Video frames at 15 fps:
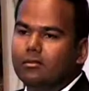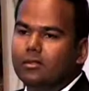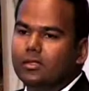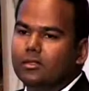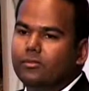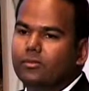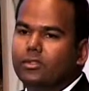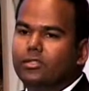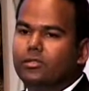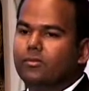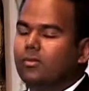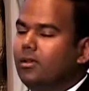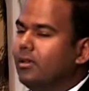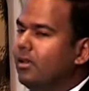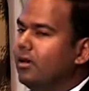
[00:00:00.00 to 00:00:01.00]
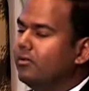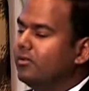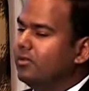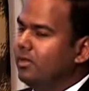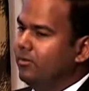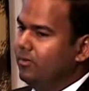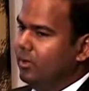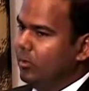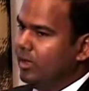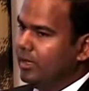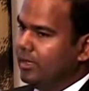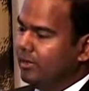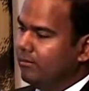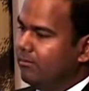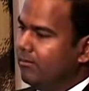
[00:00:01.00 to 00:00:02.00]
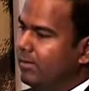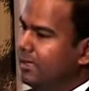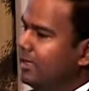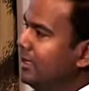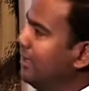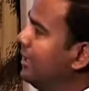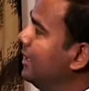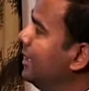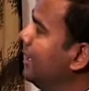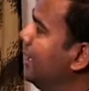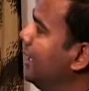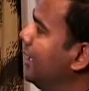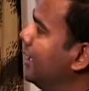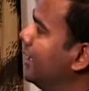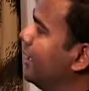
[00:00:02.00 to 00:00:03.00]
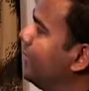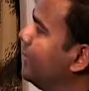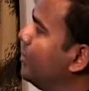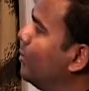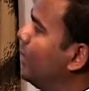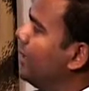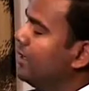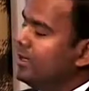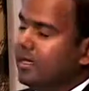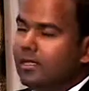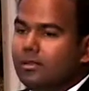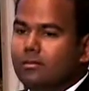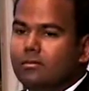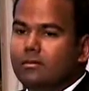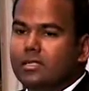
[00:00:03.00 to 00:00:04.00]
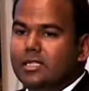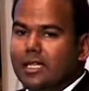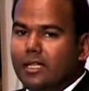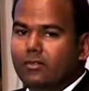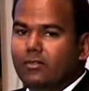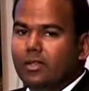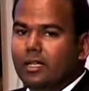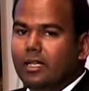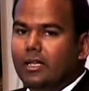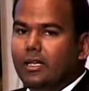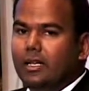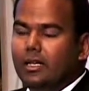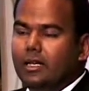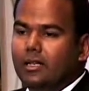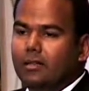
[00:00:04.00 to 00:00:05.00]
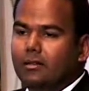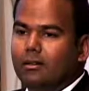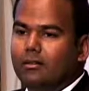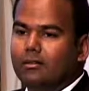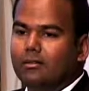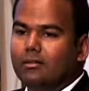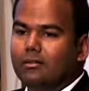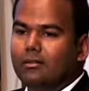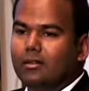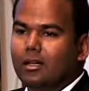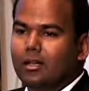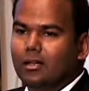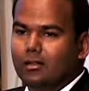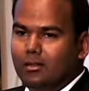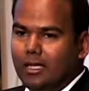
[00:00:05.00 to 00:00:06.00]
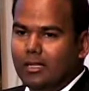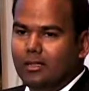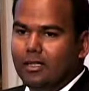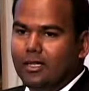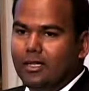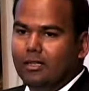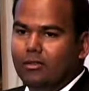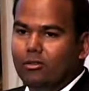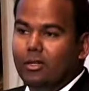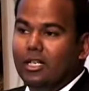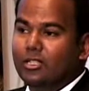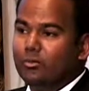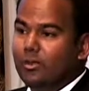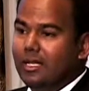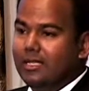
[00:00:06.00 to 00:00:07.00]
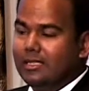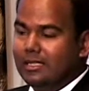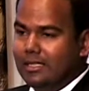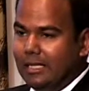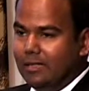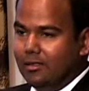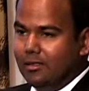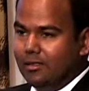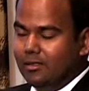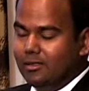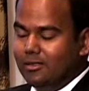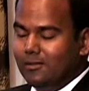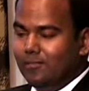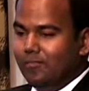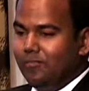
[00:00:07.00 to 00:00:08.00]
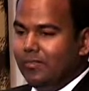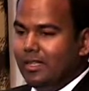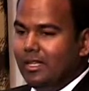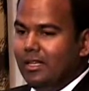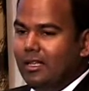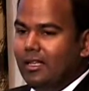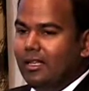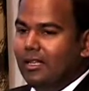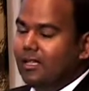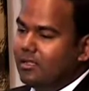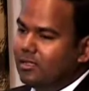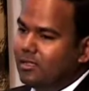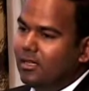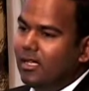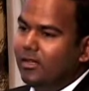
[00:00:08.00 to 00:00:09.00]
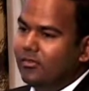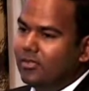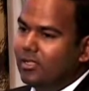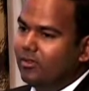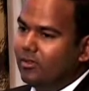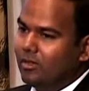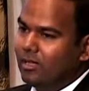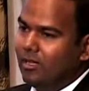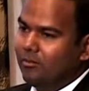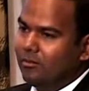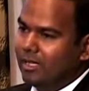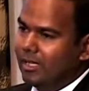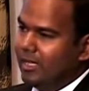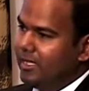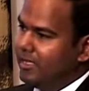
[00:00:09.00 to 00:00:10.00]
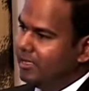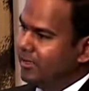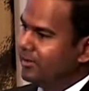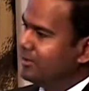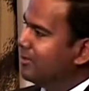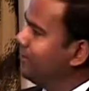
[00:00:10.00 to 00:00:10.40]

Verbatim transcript: is first of all not for everyone. And even when done safely and correctly at transplant centers, can still have several complications.